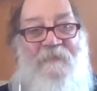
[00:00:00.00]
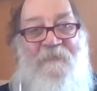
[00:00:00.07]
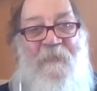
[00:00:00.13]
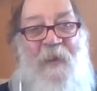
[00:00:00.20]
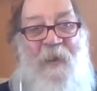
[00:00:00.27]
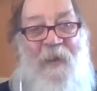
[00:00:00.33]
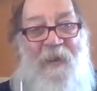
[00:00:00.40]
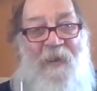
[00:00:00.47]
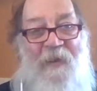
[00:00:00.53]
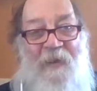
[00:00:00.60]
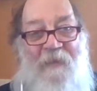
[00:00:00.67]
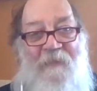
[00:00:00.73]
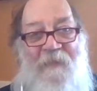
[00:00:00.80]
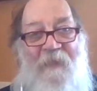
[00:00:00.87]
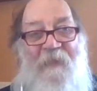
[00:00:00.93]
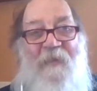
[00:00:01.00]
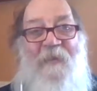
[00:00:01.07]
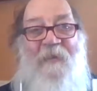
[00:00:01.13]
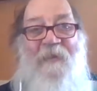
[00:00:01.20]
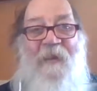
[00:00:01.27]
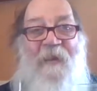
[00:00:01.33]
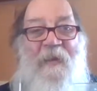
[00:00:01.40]
my
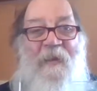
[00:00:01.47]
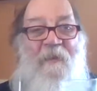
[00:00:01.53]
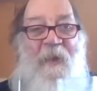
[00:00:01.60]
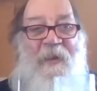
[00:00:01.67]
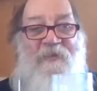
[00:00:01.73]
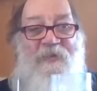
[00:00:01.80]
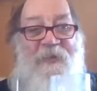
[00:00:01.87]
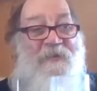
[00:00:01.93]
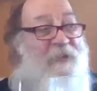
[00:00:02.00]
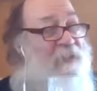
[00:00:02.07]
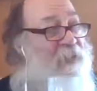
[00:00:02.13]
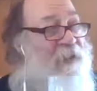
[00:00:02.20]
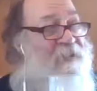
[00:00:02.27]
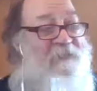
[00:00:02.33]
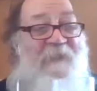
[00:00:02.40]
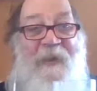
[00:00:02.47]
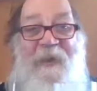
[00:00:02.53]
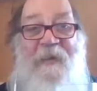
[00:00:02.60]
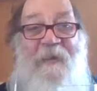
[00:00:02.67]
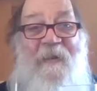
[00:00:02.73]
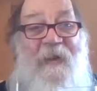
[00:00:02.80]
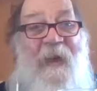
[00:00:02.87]
waitress who lets
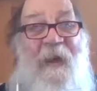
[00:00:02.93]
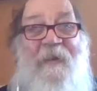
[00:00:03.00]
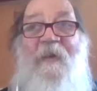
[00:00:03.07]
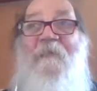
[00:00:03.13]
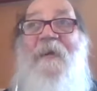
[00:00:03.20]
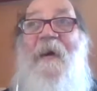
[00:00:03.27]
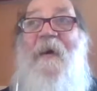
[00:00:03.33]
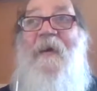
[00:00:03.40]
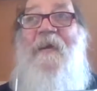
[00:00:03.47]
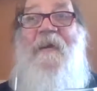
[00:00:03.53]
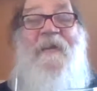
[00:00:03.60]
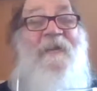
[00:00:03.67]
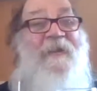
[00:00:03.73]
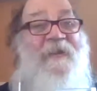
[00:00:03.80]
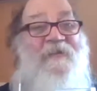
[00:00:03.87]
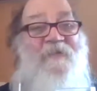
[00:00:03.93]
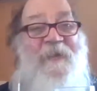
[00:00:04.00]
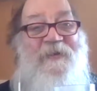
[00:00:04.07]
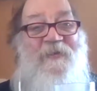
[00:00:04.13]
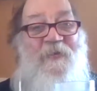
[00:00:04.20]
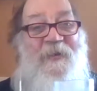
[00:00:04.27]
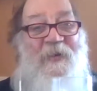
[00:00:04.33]
me occupy this
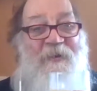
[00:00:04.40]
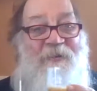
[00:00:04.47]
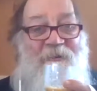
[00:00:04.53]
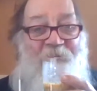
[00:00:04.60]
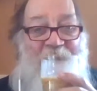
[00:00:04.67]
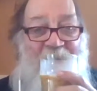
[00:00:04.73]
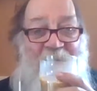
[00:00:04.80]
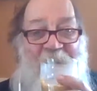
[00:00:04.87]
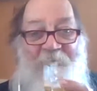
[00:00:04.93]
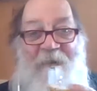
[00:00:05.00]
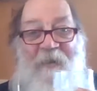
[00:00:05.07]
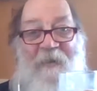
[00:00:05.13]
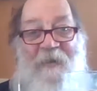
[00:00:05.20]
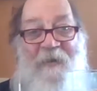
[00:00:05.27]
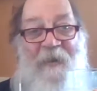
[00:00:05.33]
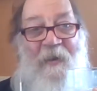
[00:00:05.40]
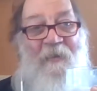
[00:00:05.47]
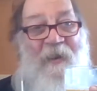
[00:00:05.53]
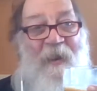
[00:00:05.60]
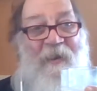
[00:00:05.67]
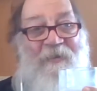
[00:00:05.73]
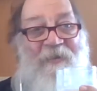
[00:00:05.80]
piece of real estate,
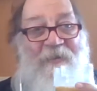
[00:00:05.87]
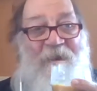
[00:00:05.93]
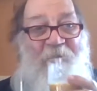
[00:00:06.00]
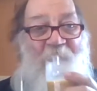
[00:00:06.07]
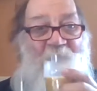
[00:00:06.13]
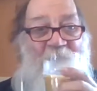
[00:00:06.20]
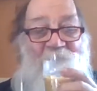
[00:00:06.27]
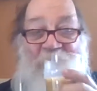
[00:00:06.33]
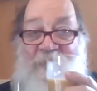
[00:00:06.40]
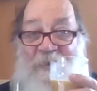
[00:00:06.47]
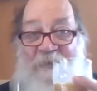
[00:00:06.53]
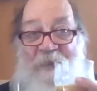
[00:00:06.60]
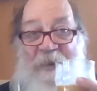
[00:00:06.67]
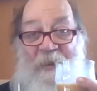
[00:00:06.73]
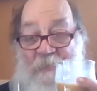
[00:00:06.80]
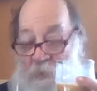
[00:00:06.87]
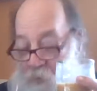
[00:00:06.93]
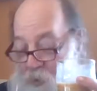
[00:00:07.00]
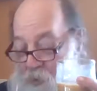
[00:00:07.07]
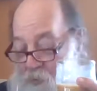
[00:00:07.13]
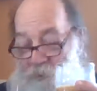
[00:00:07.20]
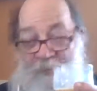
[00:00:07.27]
a nice tip. She
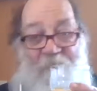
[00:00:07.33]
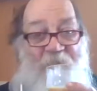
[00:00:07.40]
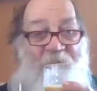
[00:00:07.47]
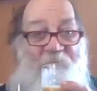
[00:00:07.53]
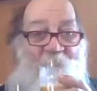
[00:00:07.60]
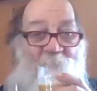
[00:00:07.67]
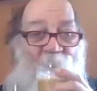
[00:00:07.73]
really, whoa.